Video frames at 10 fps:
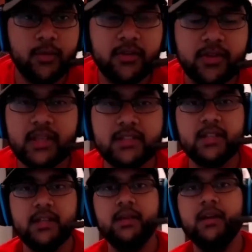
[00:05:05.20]
do you think is
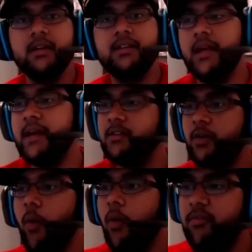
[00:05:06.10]
the end
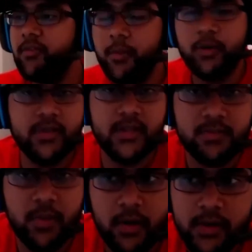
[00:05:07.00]
goal for both of these
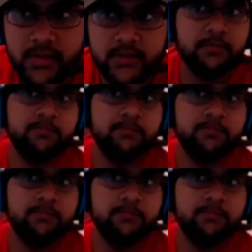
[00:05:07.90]
parties?